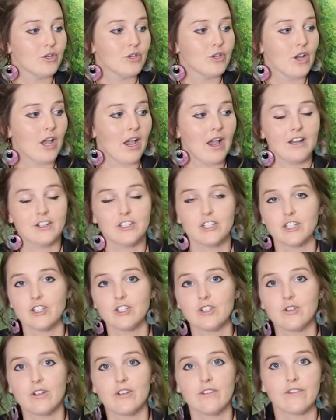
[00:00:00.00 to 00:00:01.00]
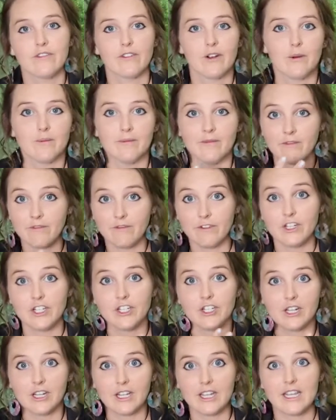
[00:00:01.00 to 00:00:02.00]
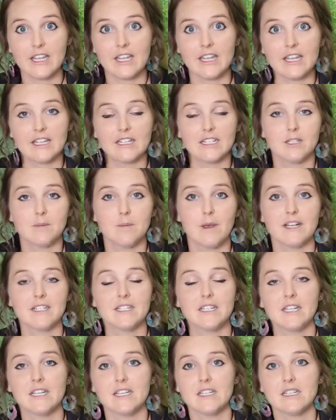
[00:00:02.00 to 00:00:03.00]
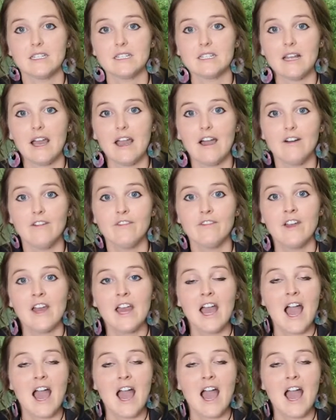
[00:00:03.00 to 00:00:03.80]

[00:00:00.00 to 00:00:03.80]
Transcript: who can't just do it from visually inspecting it yourself,